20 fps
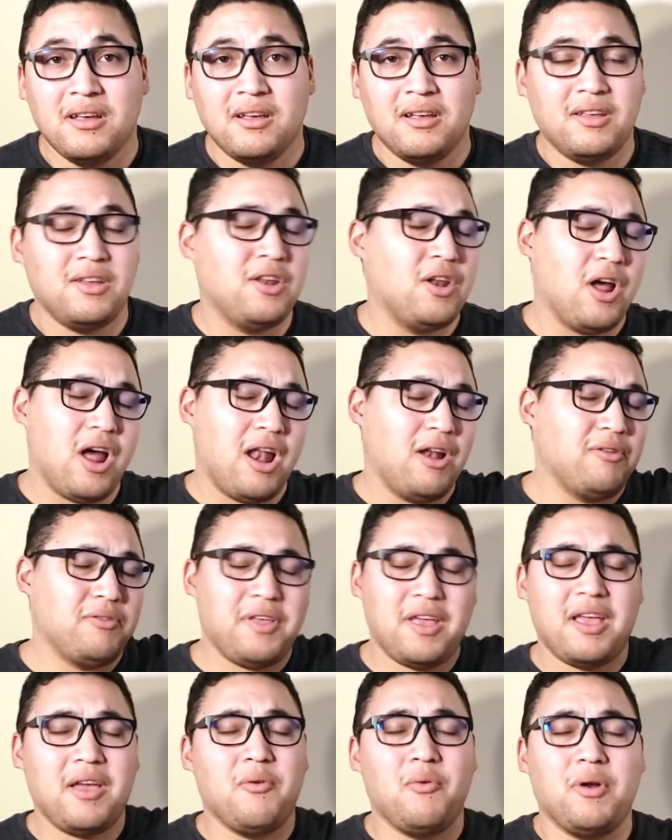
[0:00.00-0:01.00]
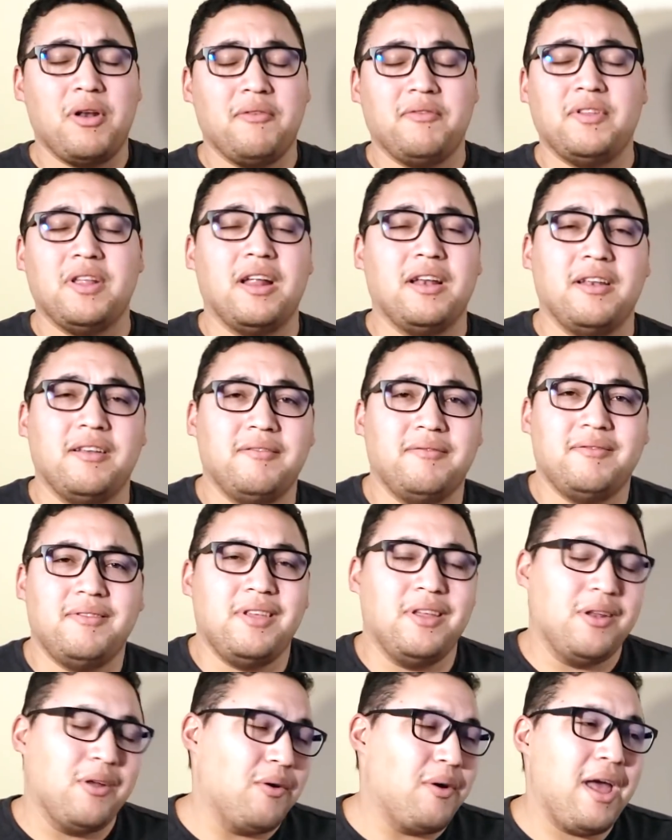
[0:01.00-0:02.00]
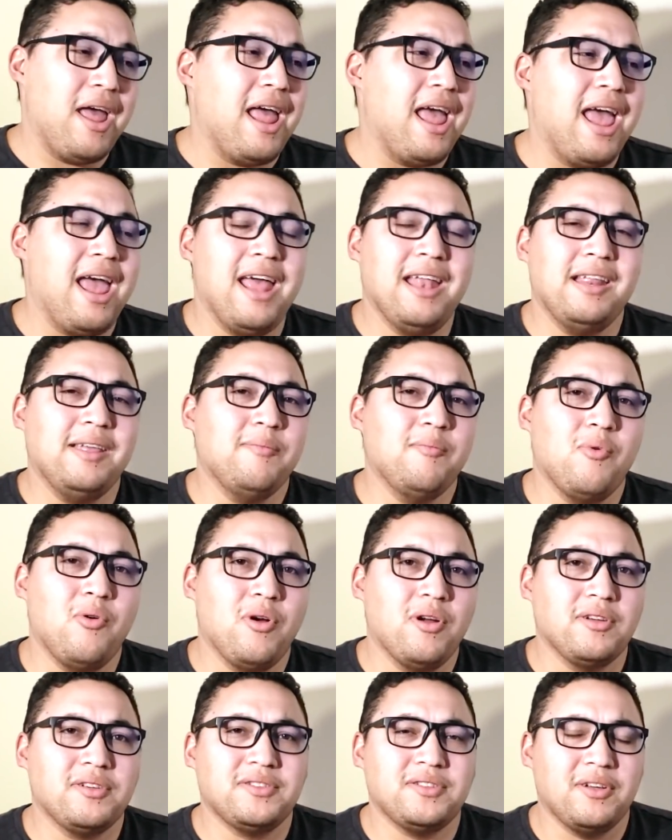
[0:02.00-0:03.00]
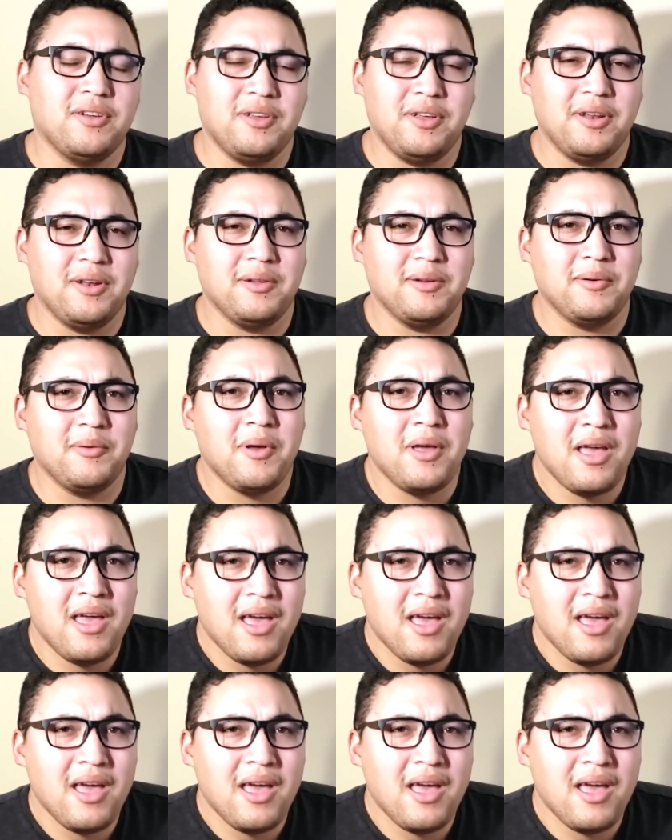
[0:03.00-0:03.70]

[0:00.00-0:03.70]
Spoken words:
You know, I don't think it would have done, you know, any more. So, you know,